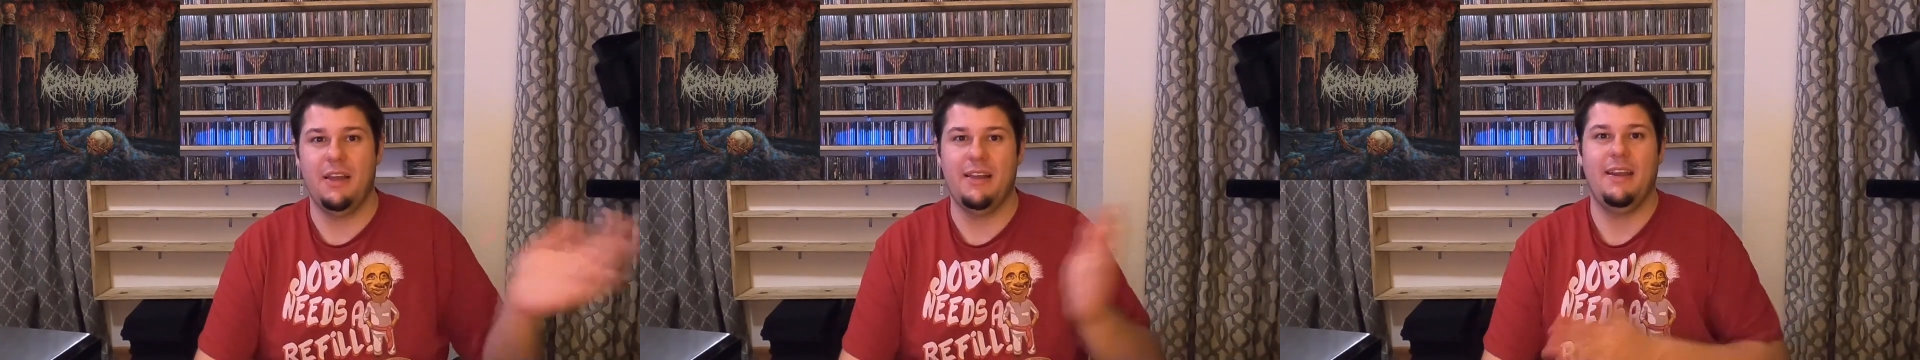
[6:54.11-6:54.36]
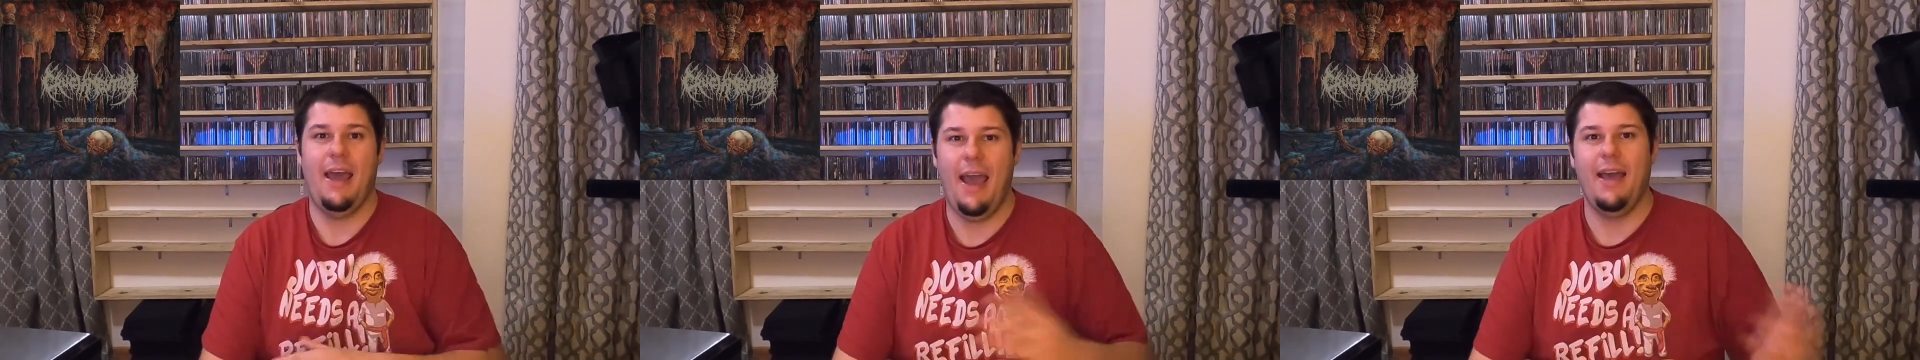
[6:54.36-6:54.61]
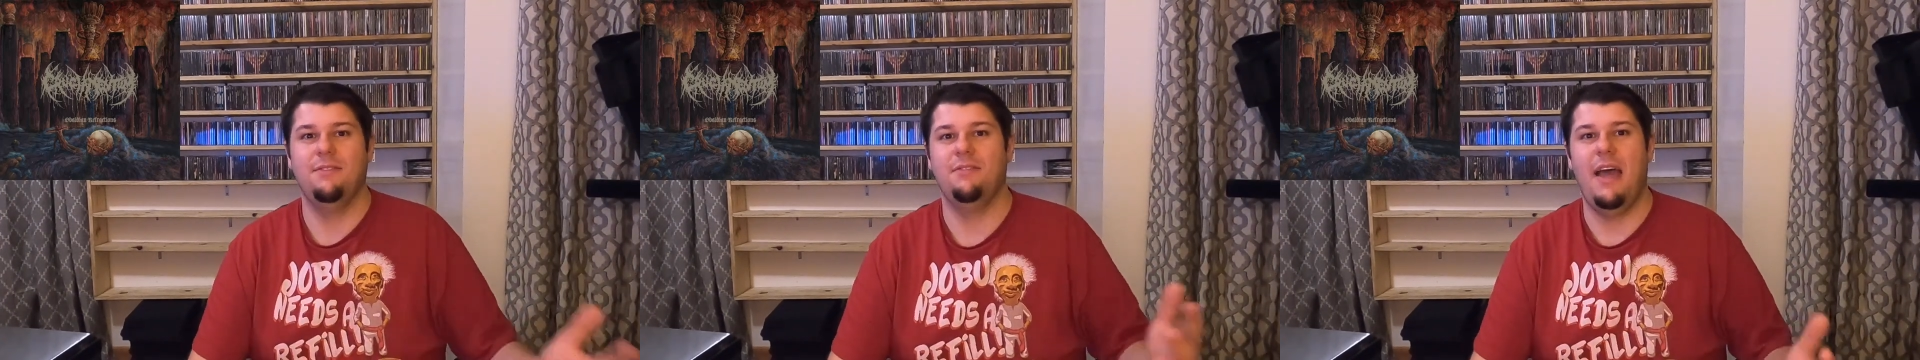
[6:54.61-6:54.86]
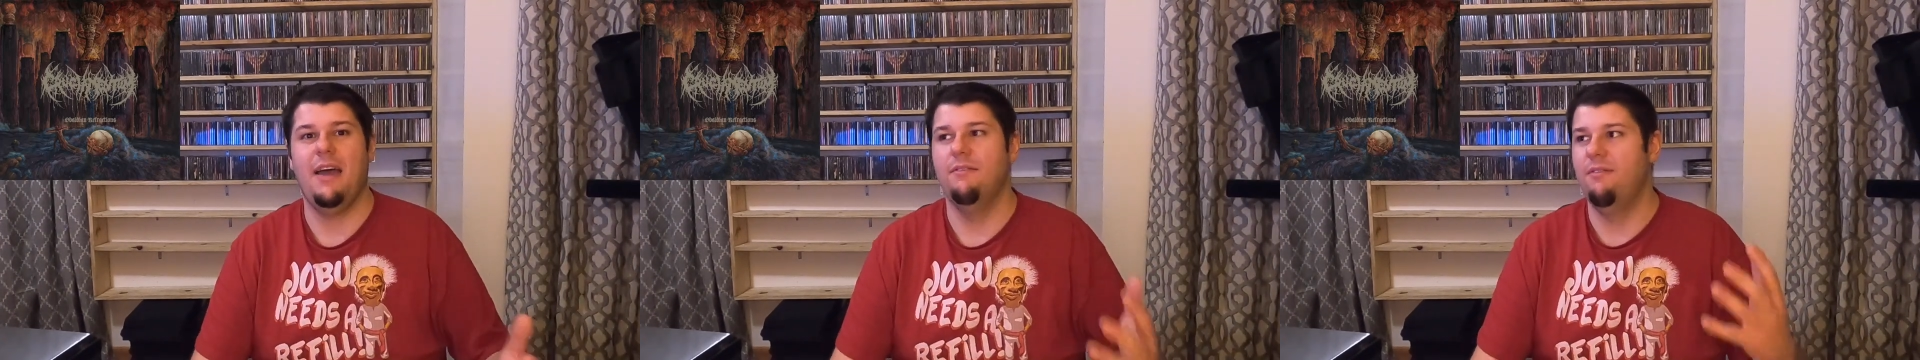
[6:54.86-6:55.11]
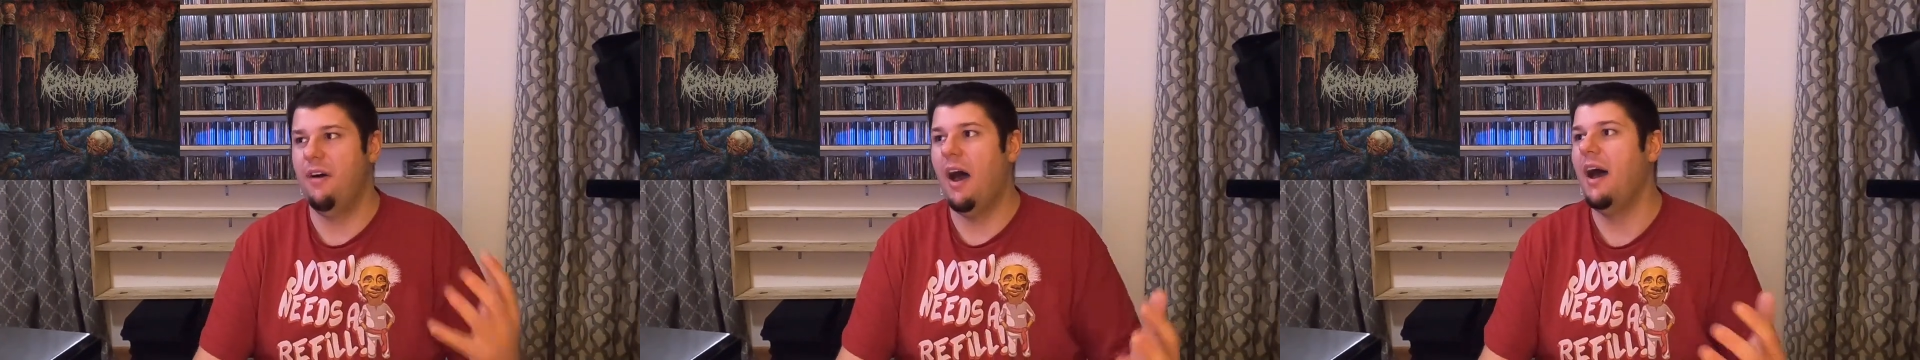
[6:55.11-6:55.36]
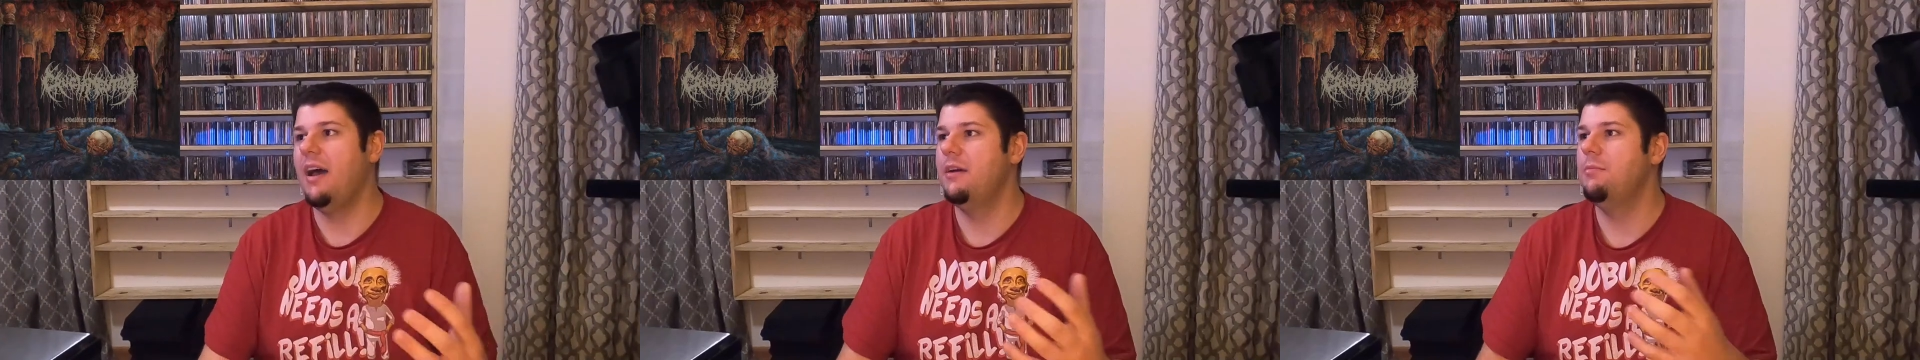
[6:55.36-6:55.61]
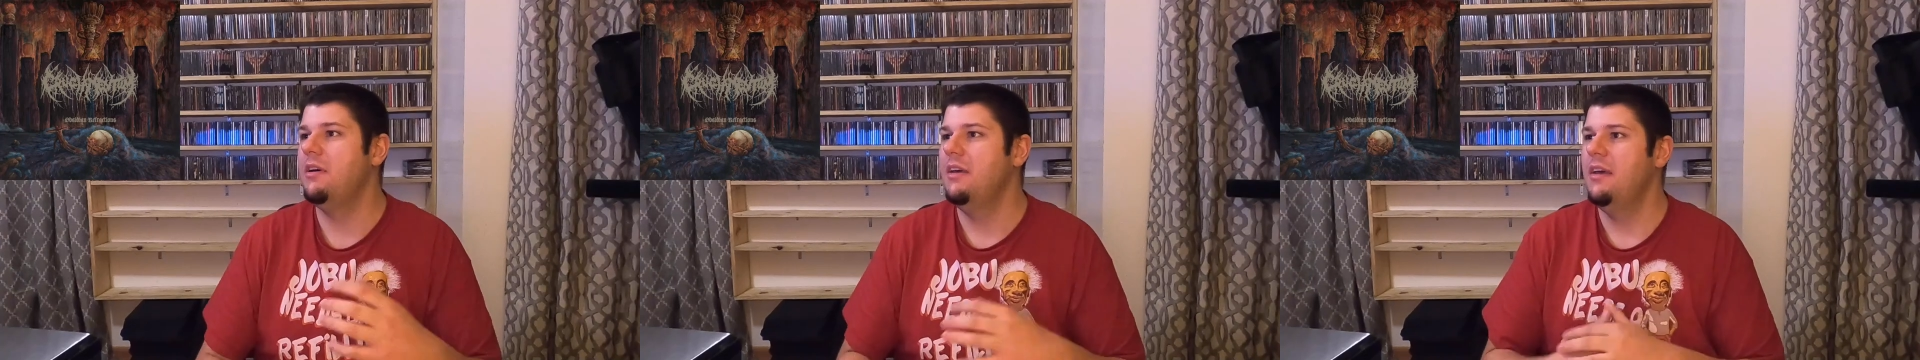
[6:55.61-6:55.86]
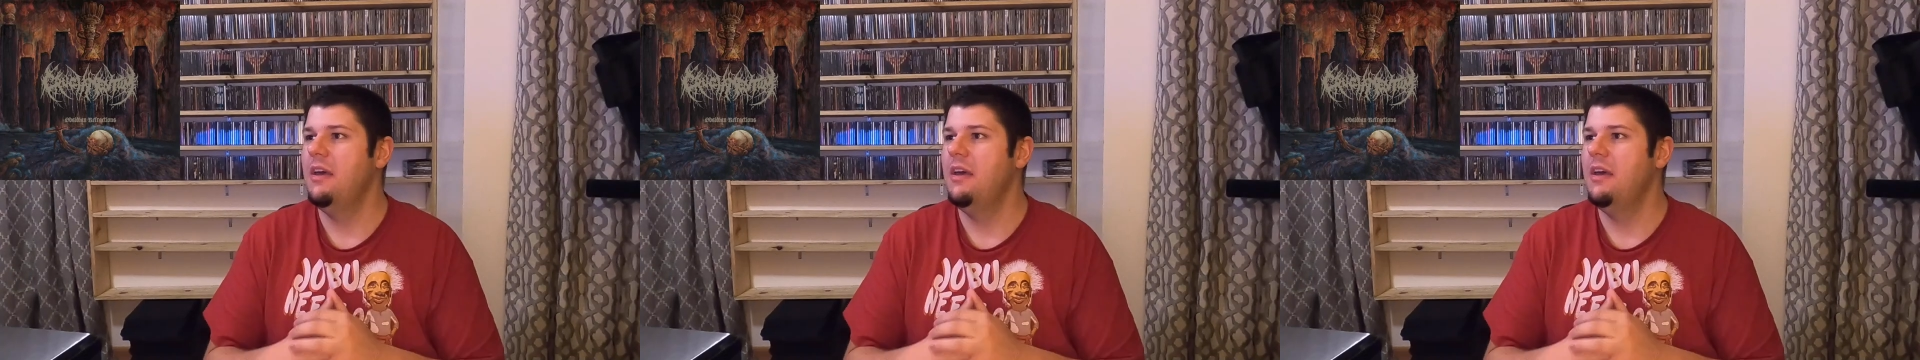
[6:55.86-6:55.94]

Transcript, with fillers: Like, it has that vibe